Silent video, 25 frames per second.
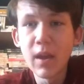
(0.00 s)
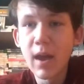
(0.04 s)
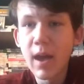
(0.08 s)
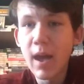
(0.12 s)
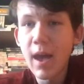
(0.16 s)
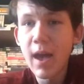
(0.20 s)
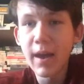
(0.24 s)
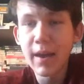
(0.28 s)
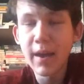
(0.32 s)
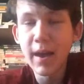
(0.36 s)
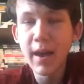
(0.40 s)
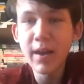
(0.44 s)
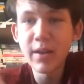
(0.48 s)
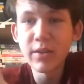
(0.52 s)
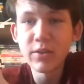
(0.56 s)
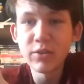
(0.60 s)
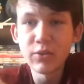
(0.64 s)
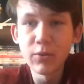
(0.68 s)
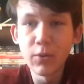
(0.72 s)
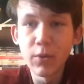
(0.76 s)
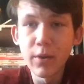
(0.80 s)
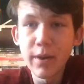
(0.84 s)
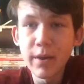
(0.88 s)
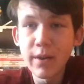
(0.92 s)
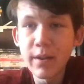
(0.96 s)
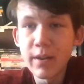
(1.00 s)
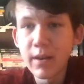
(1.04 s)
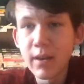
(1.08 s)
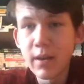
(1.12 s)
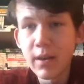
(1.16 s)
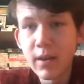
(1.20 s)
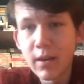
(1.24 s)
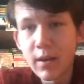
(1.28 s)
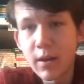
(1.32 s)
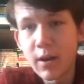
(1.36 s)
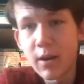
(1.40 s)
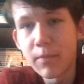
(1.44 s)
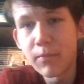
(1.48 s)
Heck, I enjoyed
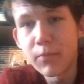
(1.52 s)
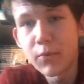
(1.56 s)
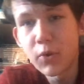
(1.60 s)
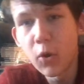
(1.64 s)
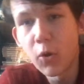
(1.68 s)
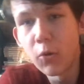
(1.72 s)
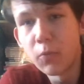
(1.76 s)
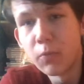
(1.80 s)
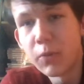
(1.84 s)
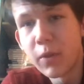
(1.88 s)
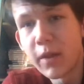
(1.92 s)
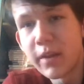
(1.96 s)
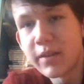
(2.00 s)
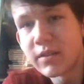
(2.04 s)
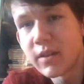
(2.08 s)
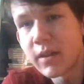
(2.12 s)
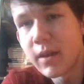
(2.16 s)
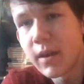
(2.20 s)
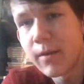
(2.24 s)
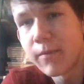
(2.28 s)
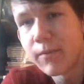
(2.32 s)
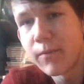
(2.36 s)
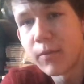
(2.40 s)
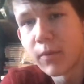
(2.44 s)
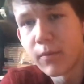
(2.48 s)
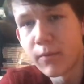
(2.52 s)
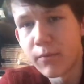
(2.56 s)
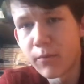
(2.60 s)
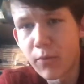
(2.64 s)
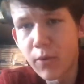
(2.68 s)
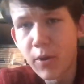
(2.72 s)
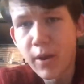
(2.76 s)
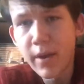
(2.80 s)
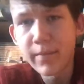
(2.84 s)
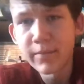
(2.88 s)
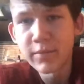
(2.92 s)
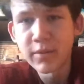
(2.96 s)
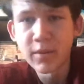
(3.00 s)
Coldplay's A Head Full of
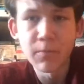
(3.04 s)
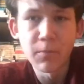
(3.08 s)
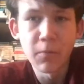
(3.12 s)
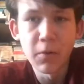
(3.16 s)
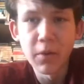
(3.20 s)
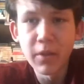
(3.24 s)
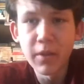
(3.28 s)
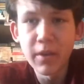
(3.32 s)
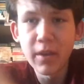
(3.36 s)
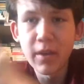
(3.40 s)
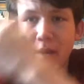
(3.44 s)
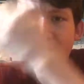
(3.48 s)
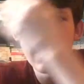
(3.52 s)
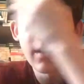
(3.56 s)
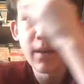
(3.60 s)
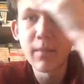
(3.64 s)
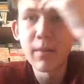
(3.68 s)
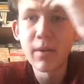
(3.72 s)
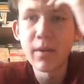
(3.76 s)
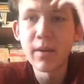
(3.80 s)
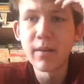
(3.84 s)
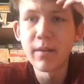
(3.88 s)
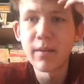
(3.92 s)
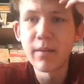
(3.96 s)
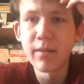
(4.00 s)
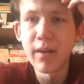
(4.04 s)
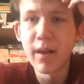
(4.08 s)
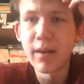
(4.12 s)
Dreams, and really, I mean,